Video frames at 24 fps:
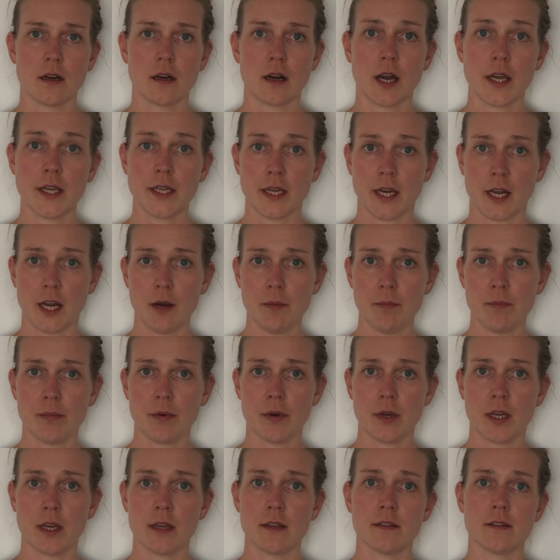I get up
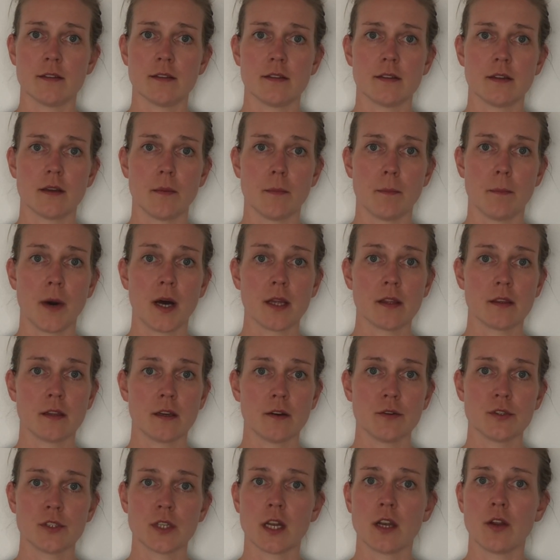is ma
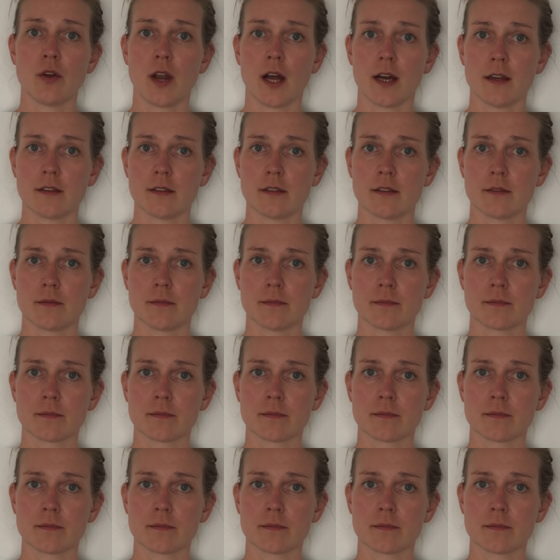tõusen üles.